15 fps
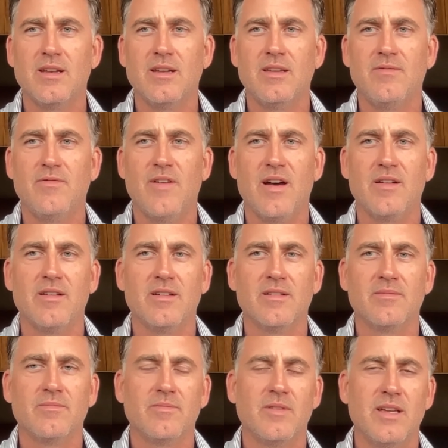And he found
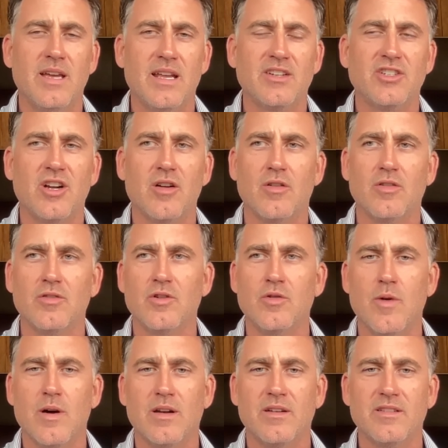a, he had a shareholder
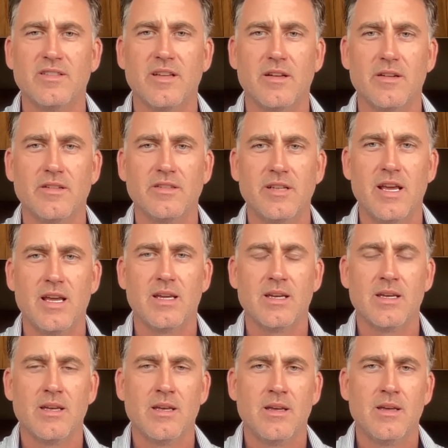who wanted to sell their stake.
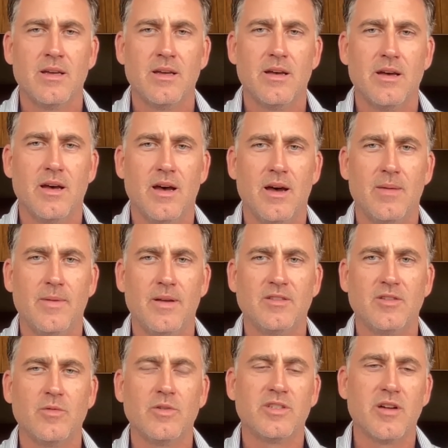Um, and
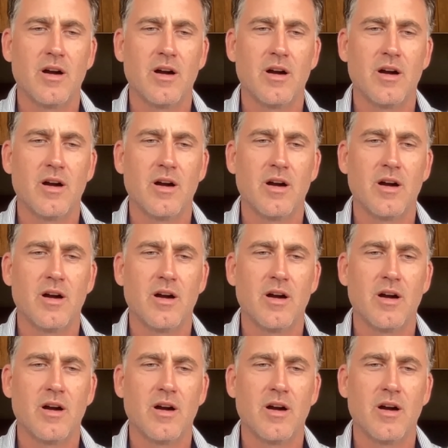so we